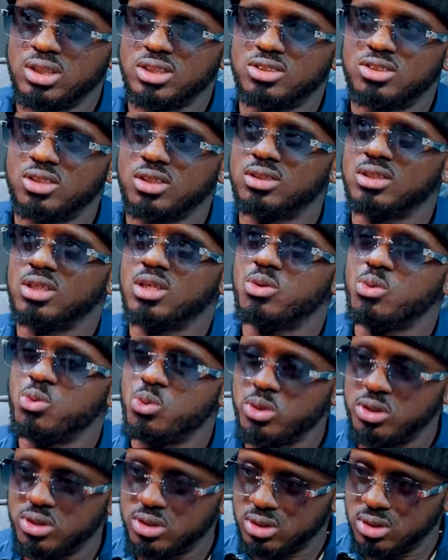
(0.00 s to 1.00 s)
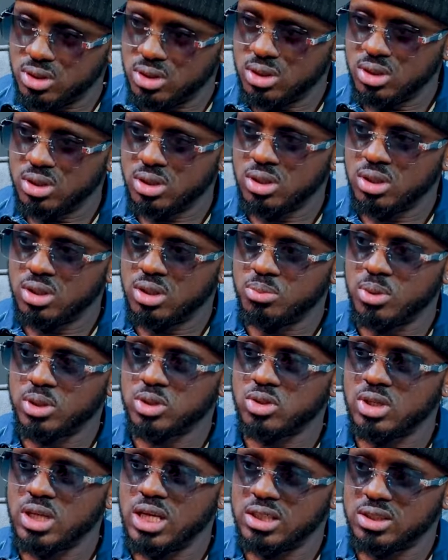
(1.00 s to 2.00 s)
it's just word
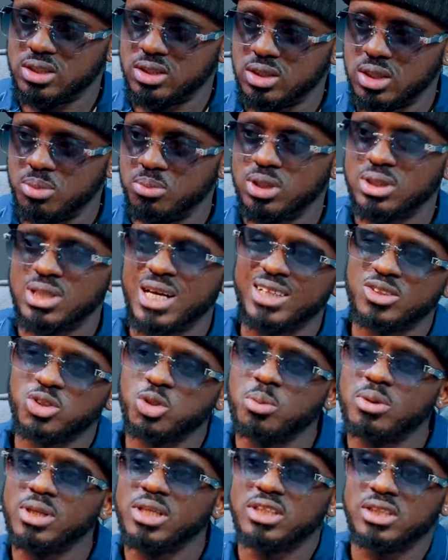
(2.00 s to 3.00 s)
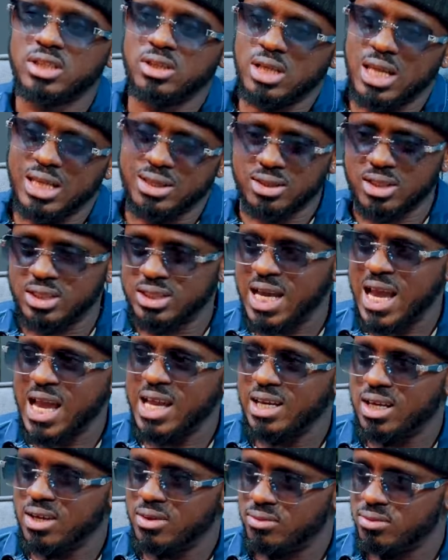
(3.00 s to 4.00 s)
particular genre. But there are so many genres, like there's high
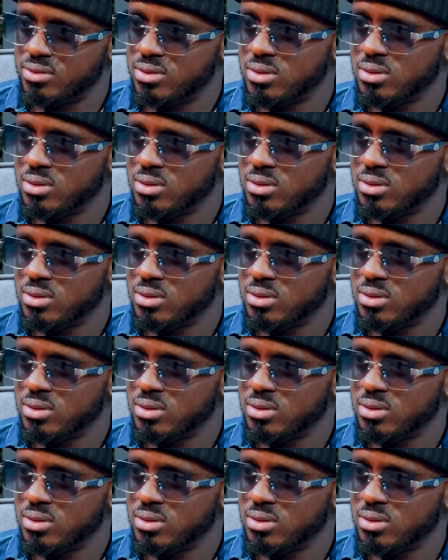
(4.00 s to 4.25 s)
life.